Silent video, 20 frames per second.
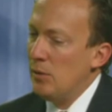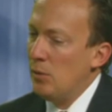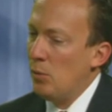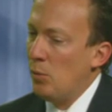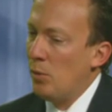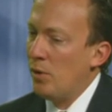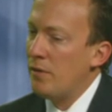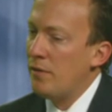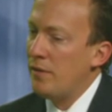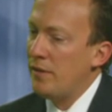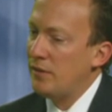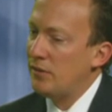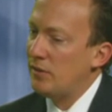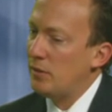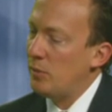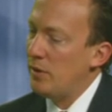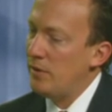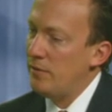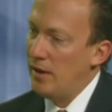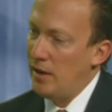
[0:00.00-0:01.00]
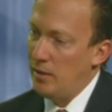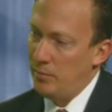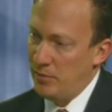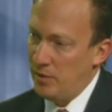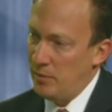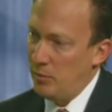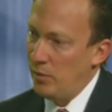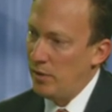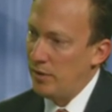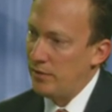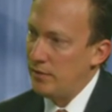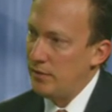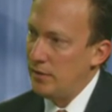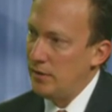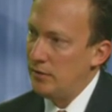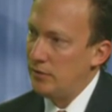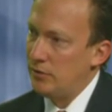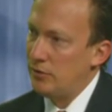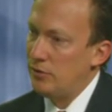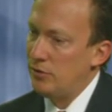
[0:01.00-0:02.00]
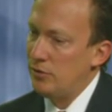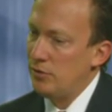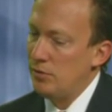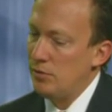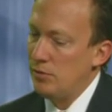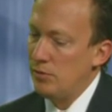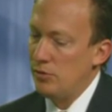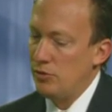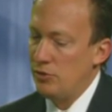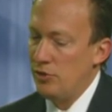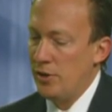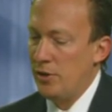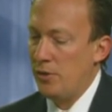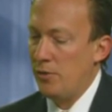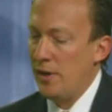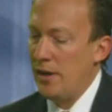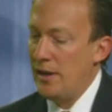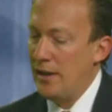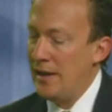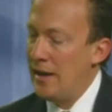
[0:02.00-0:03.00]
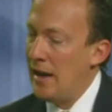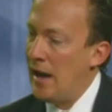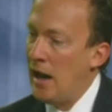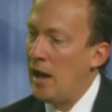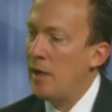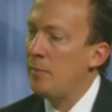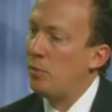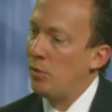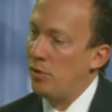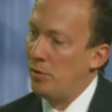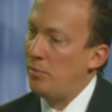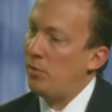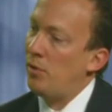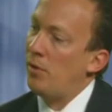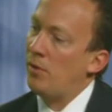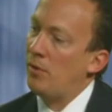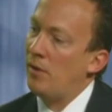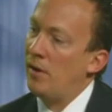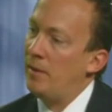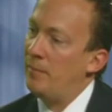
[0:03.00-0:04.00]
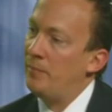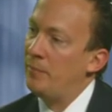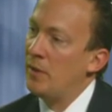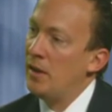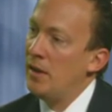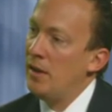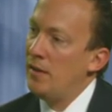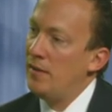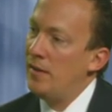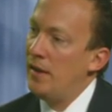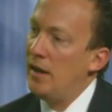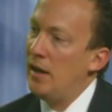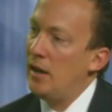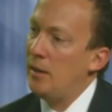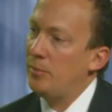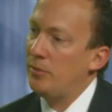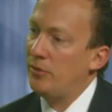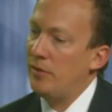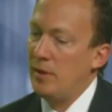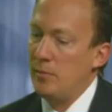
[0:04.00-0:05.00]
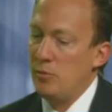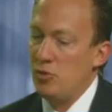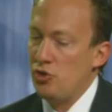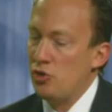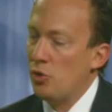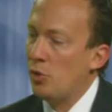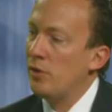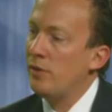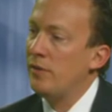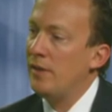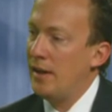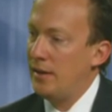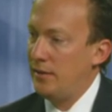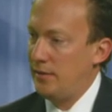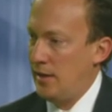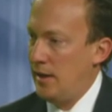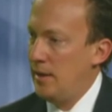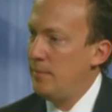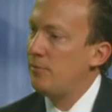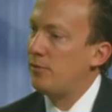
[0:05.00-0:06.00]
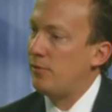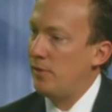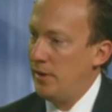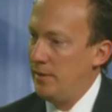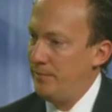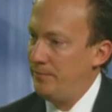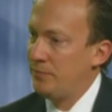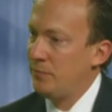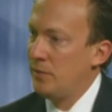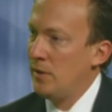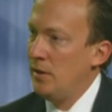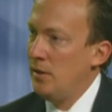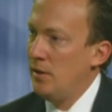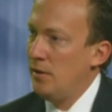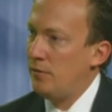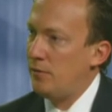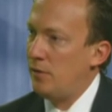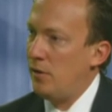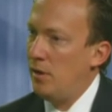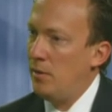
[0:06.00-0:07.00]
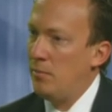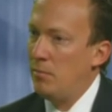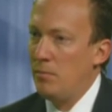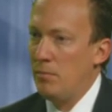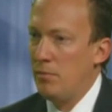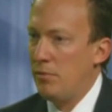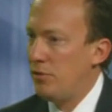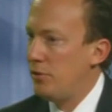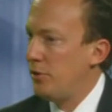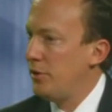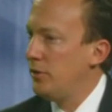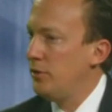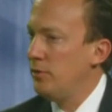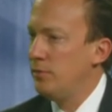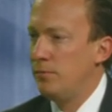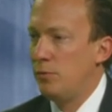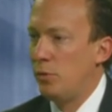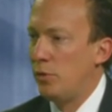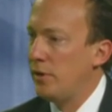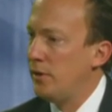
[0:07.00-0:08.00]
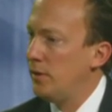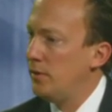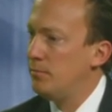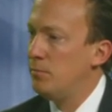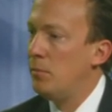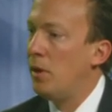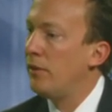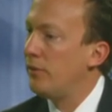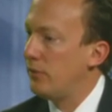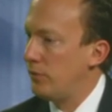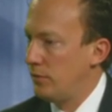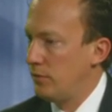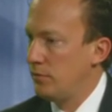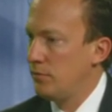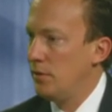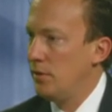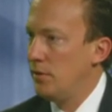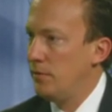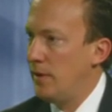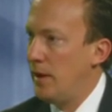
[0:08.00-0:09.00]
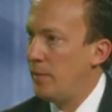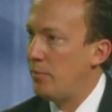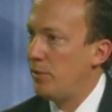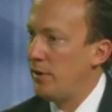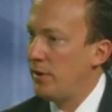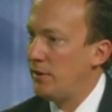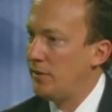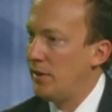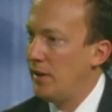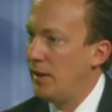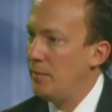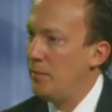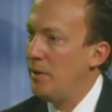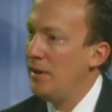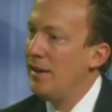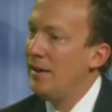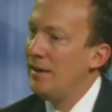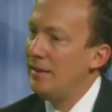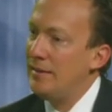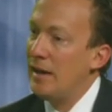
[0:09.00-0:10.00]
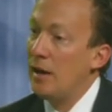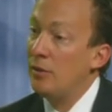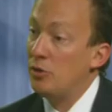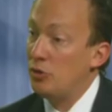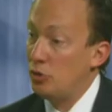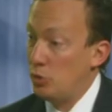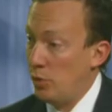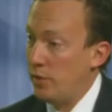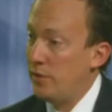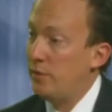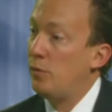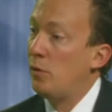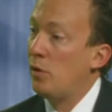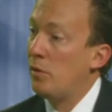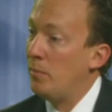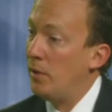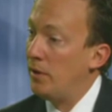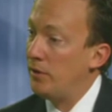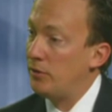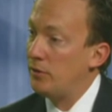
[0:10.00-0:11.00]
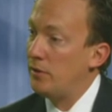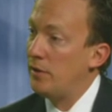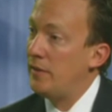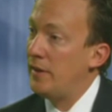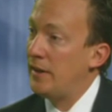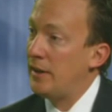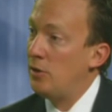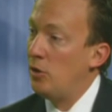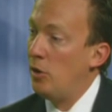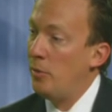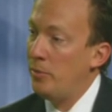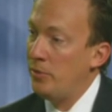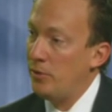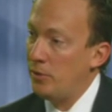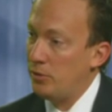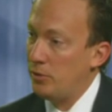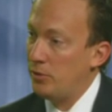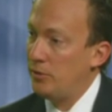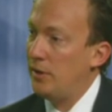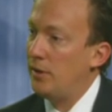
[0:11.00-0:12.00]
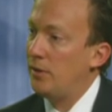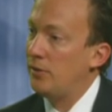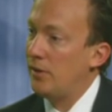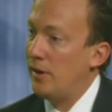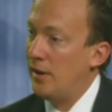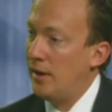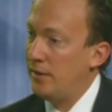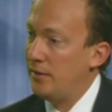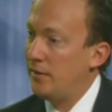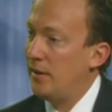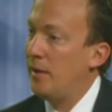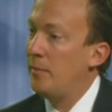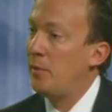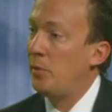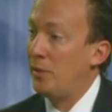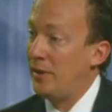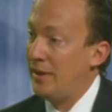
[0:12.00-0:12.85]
One of the things that we've helped them with is to generate an onboard program that helps them shorten that time frame from 30, 40 months of operating time down to 24 months so that they can open those hotels on time and